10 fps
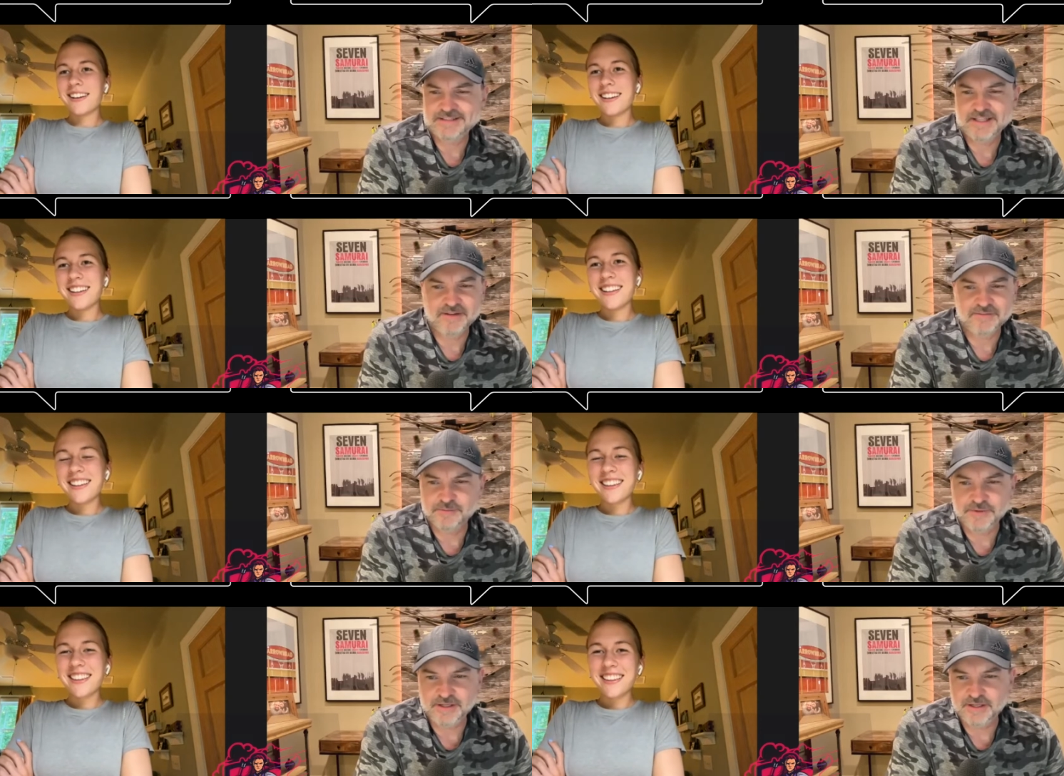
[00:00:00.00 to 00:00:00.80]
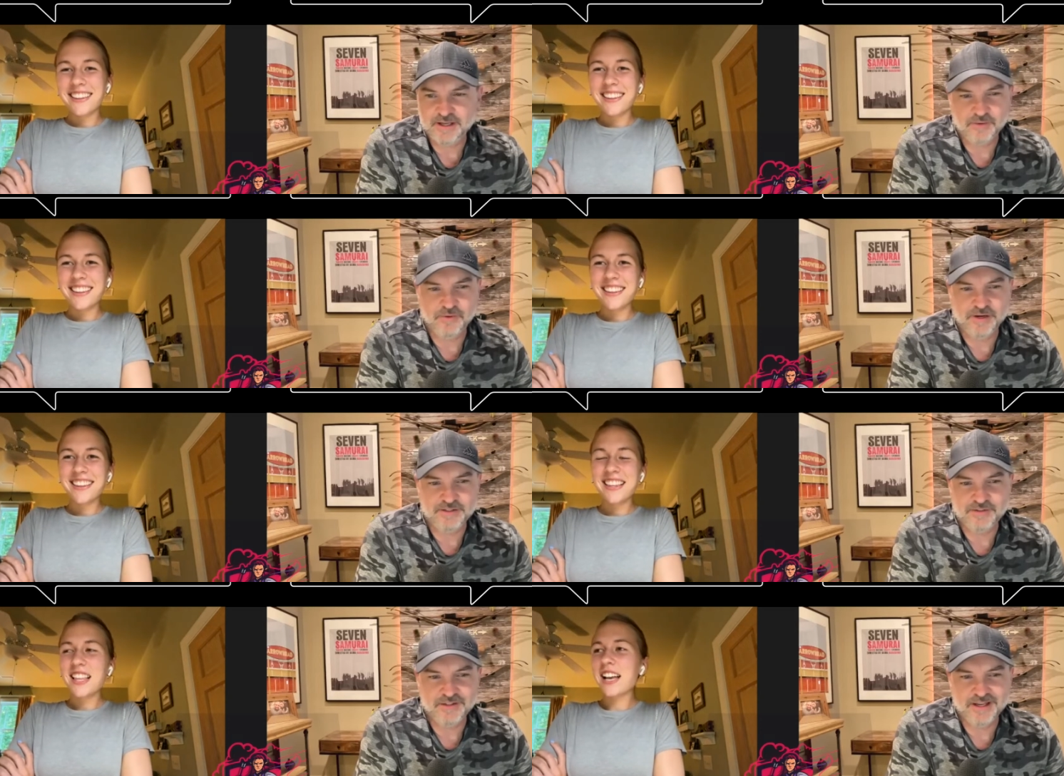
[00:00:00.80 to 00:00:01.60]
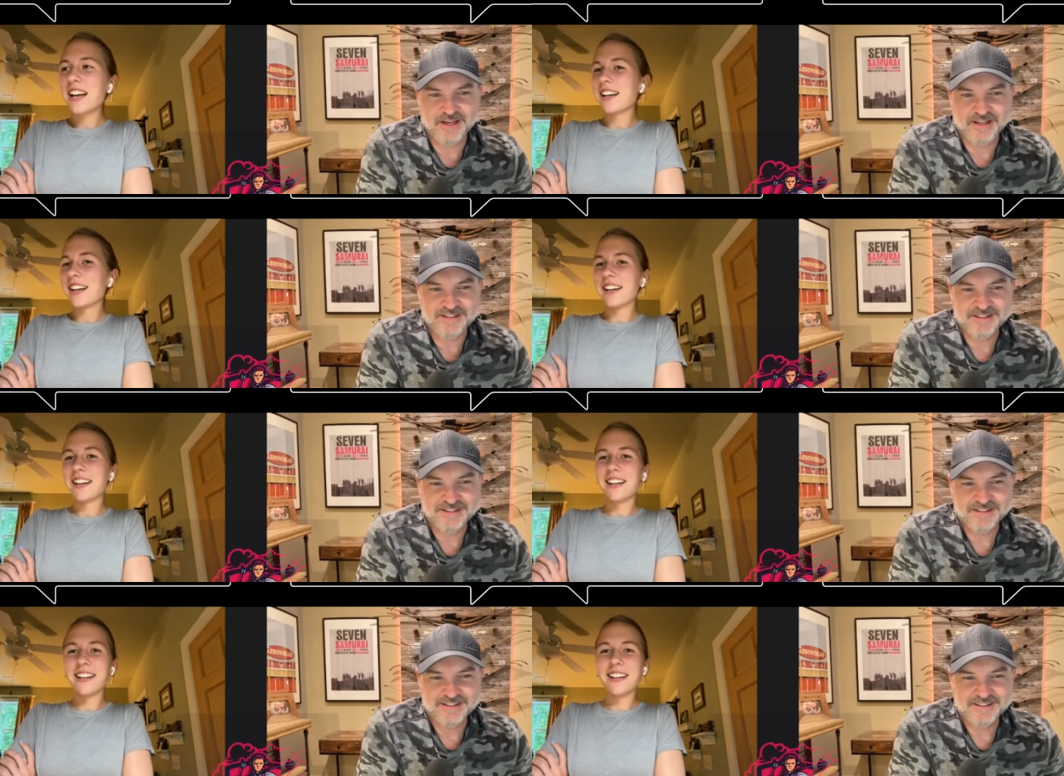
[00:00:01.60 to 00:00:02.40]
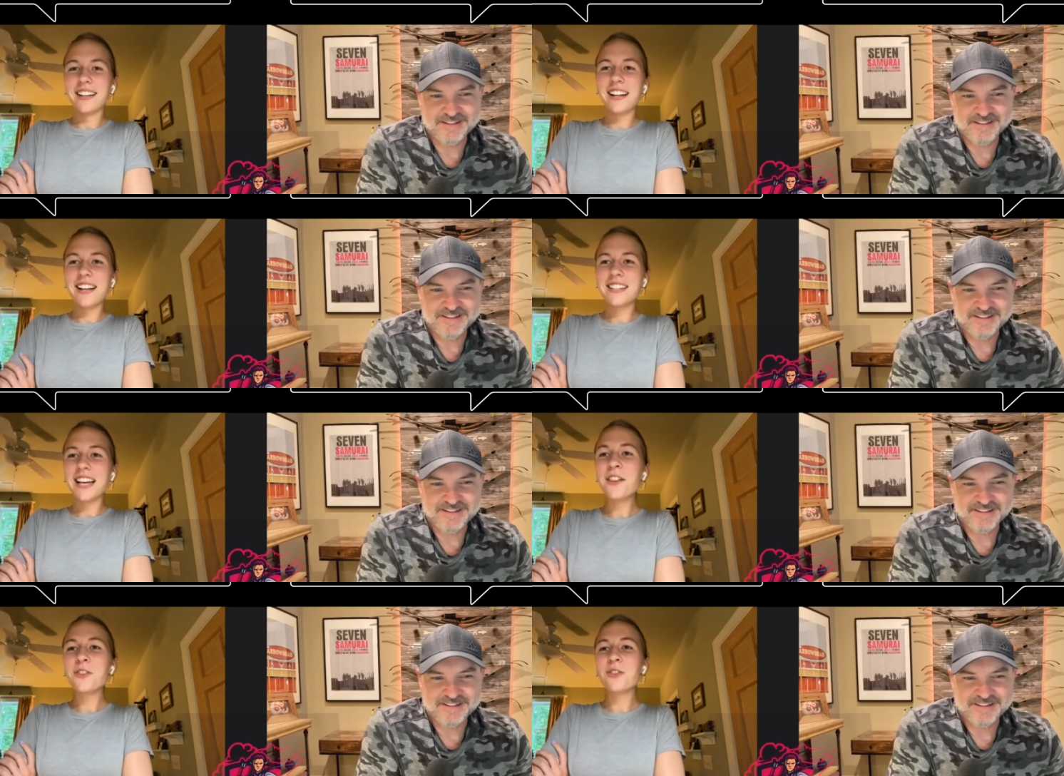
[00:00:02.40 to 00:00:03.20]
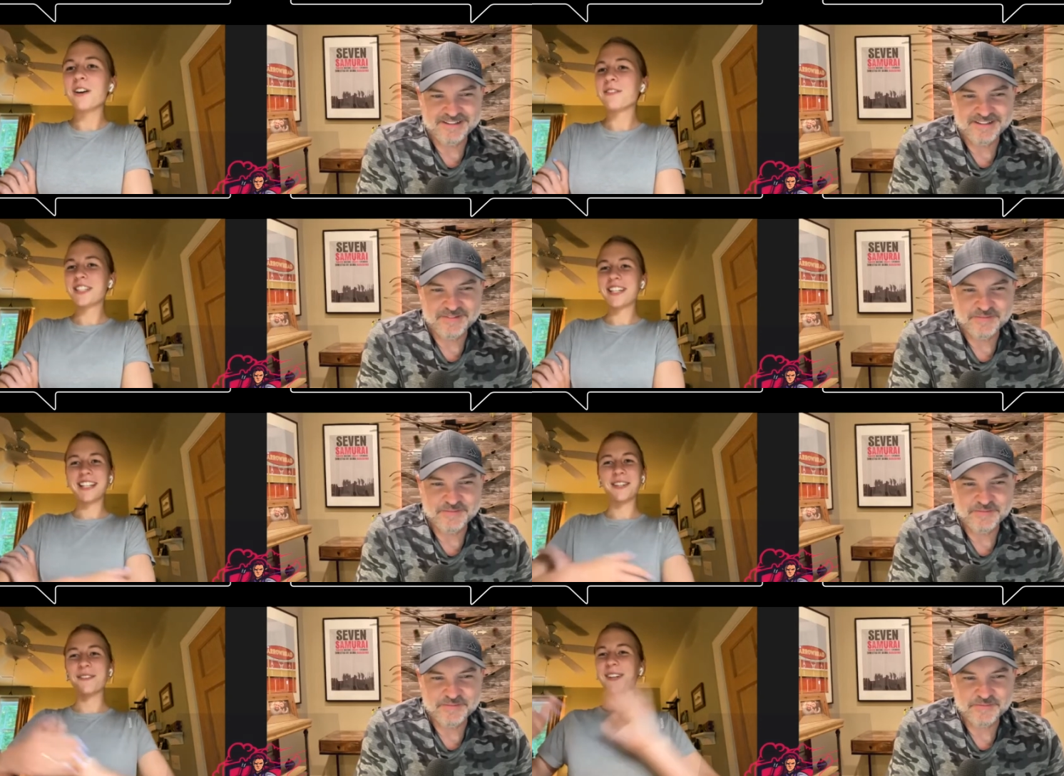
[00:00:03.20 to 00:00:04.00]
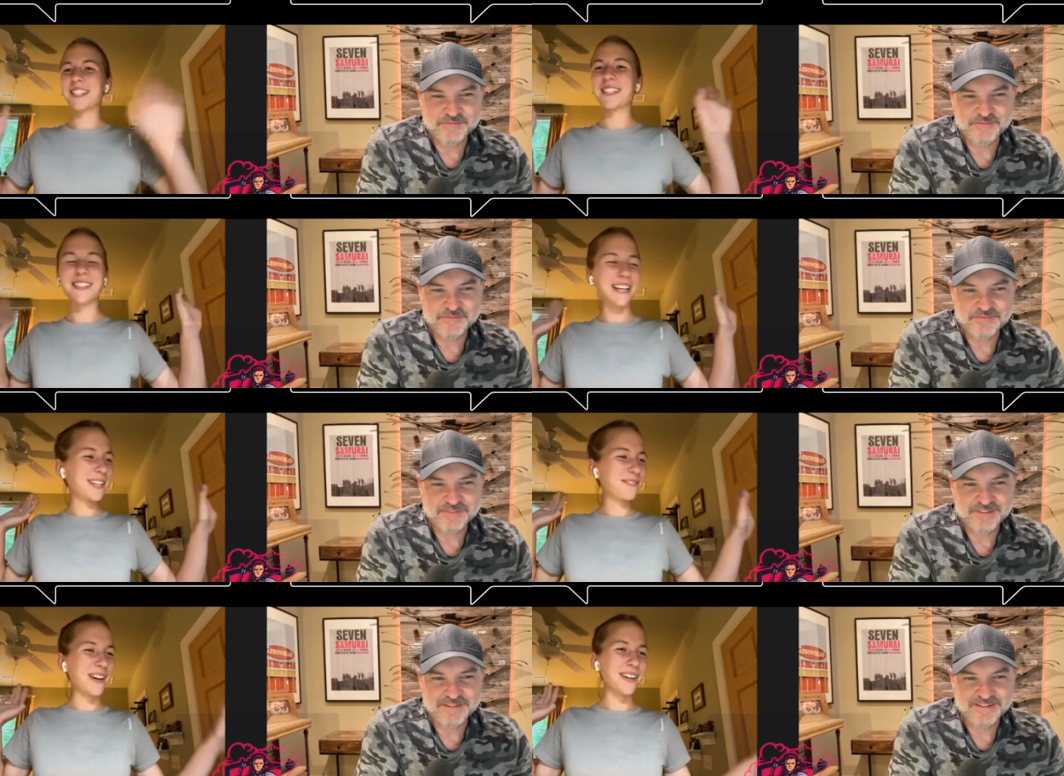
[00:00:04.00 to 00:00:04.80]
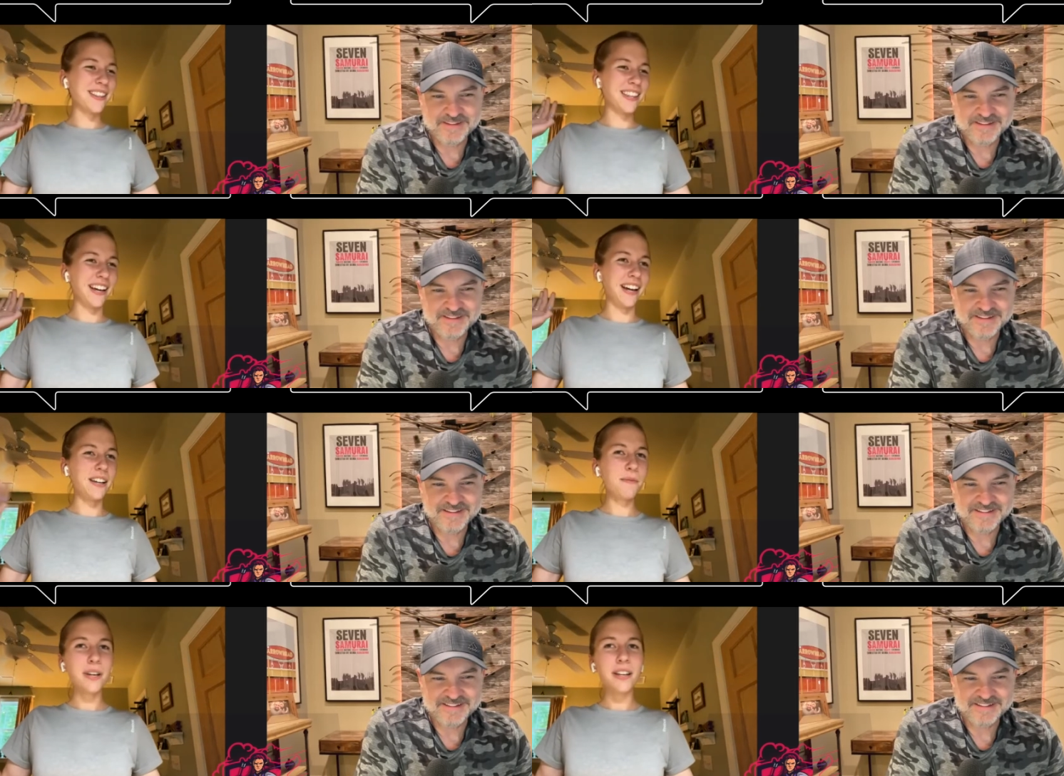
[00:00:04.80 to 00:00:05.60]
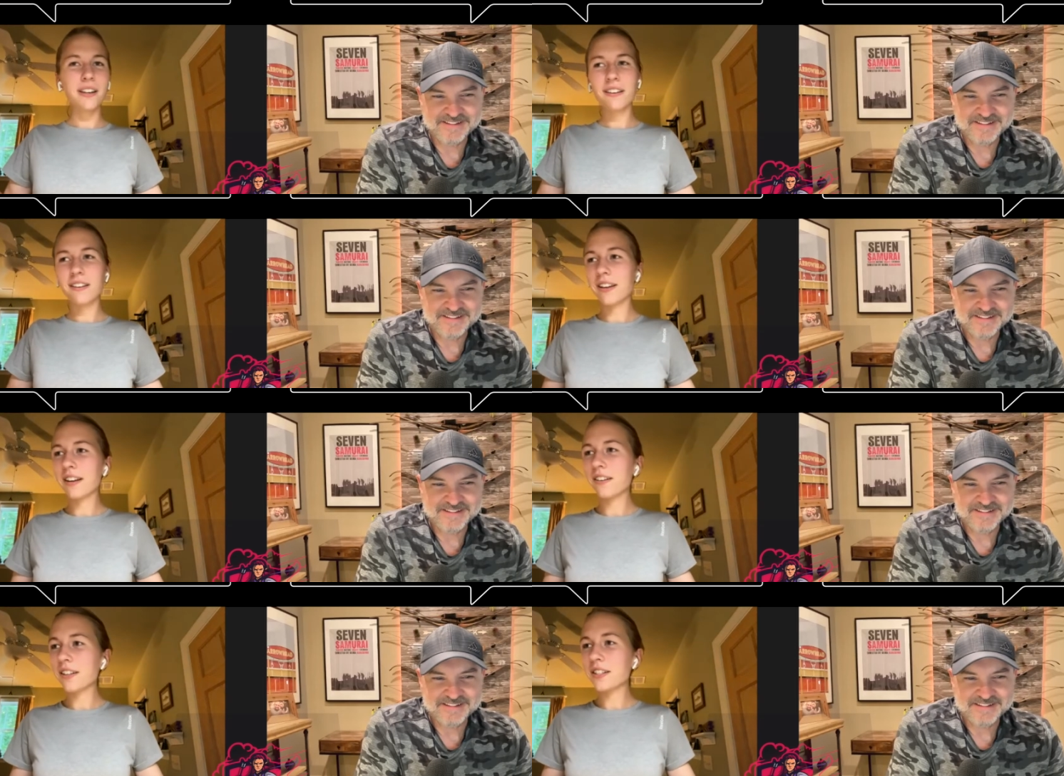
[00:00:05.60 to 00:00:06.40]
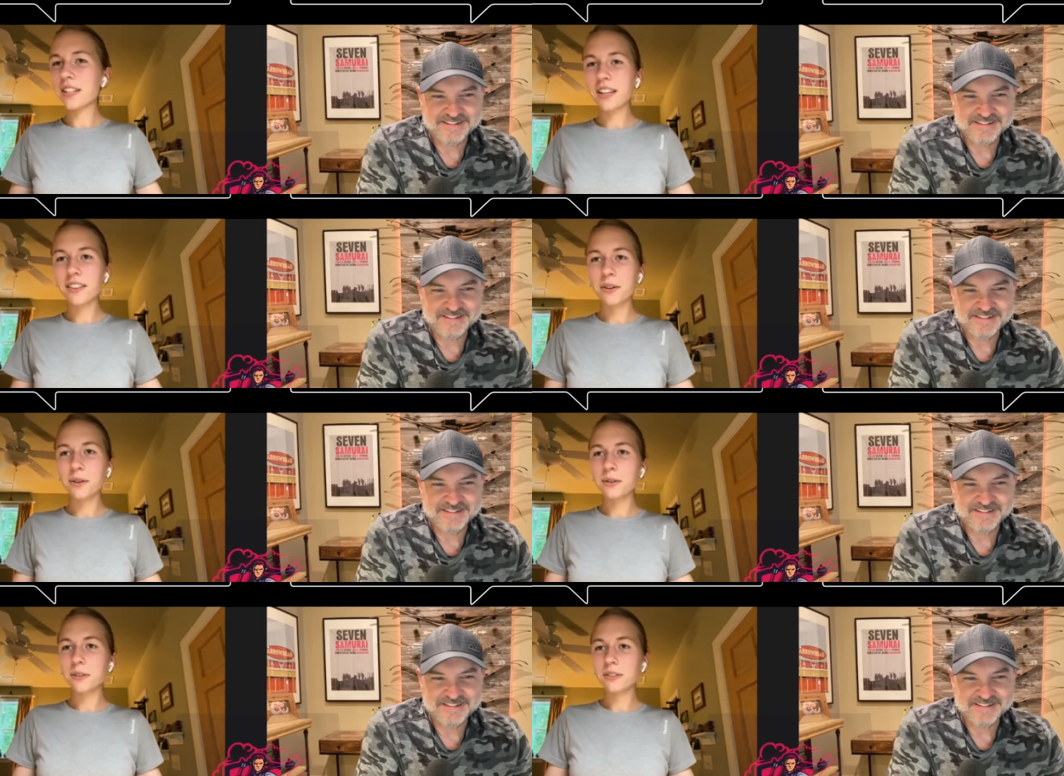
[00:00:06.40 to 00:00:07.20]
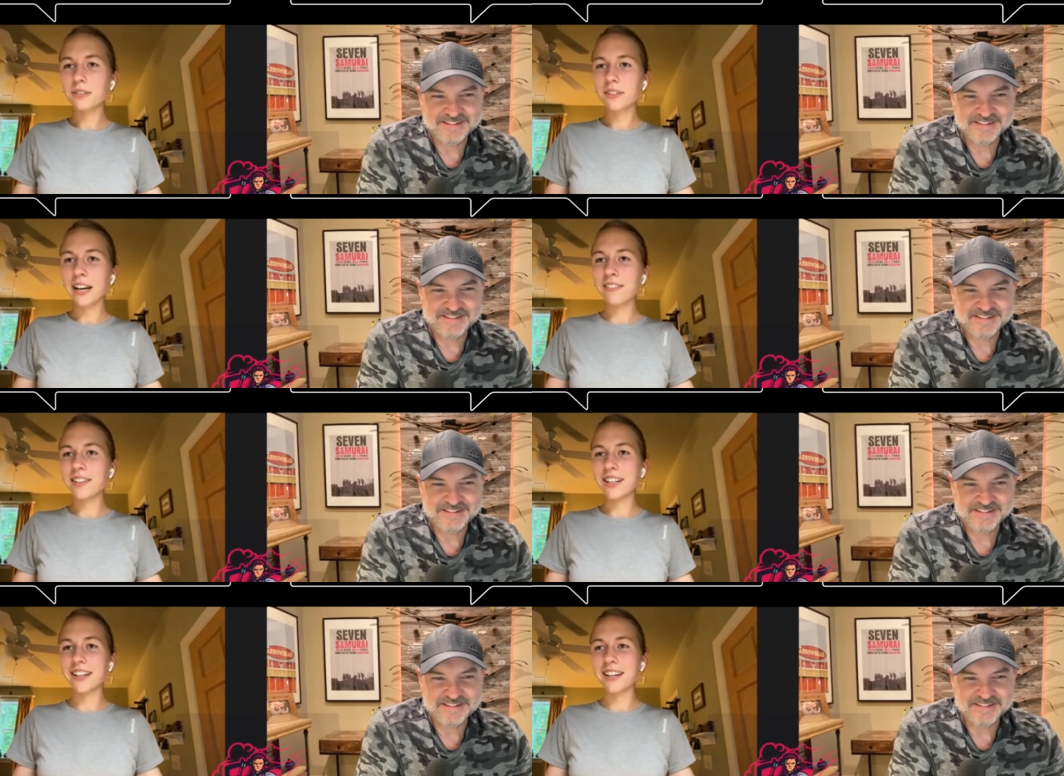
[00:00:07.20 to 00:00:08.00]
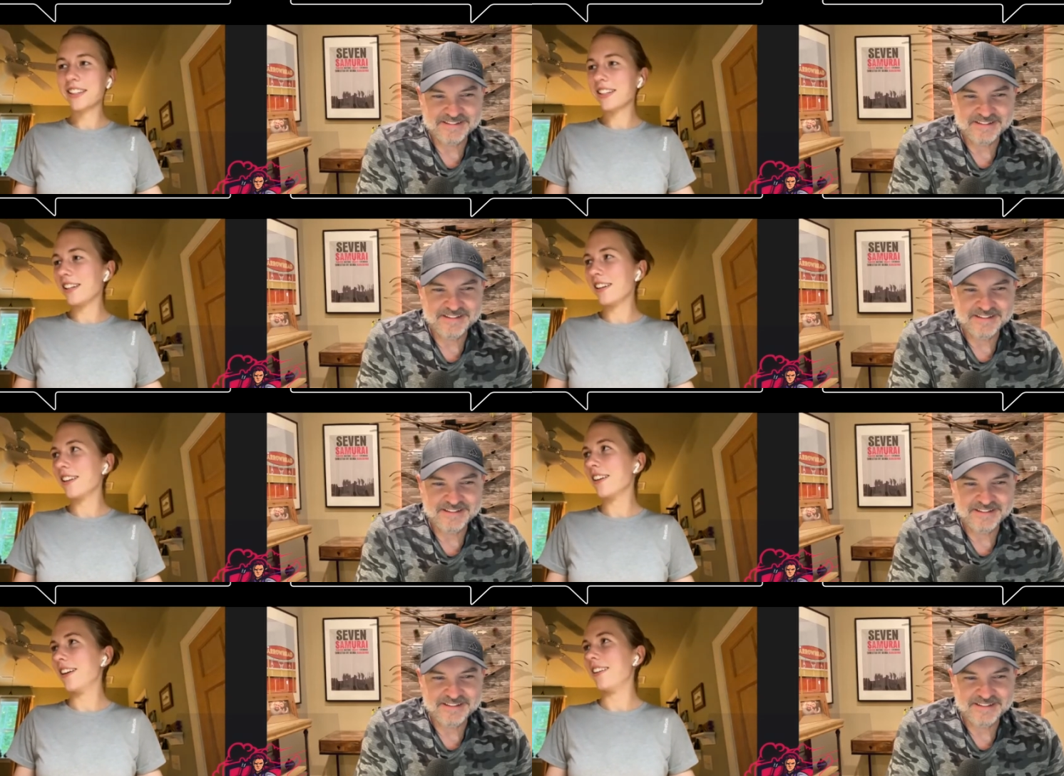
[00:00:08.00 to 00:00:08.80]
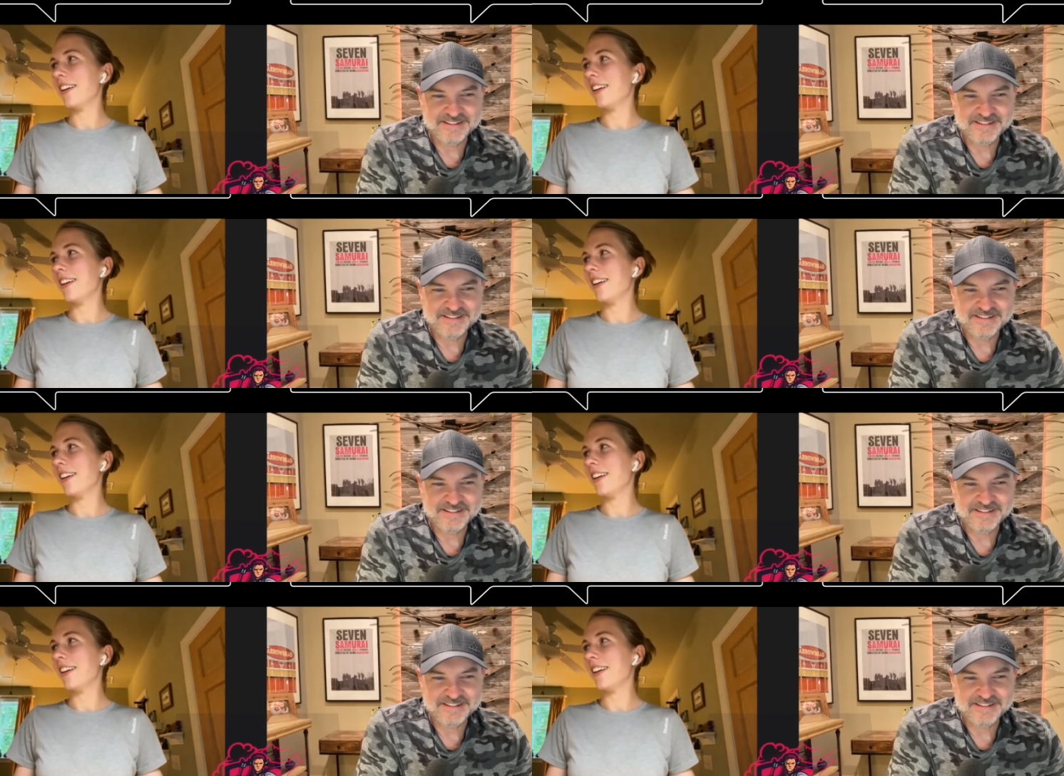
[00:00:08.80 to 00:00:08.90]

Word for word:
Speaker 1: not for me. I don't want to do that.
Speaker 2: I love sitting in the woods. There's nothing better than that. But I don't, just like the whole having to gut the deer and